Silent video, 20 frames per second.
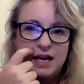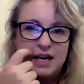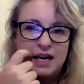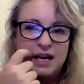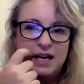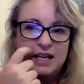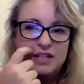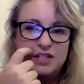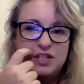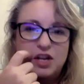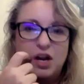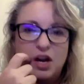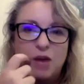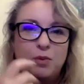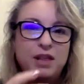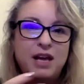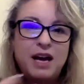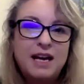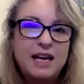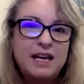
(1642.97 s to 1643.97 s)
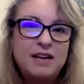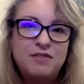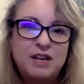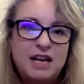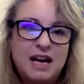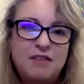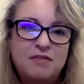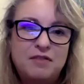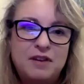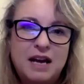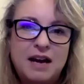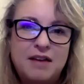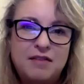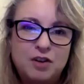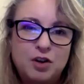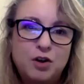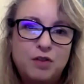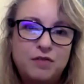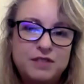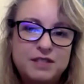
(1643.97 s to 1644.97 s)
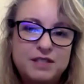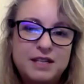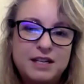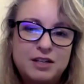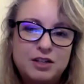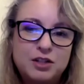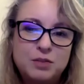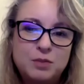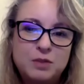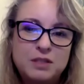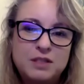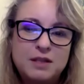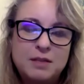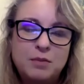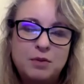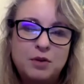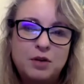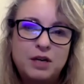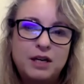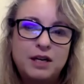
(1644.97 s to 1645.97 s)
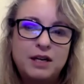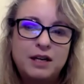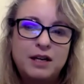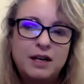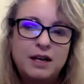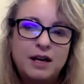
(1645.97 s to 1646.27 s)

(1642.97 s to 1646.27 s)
any time without even having to have a conversation with somebody.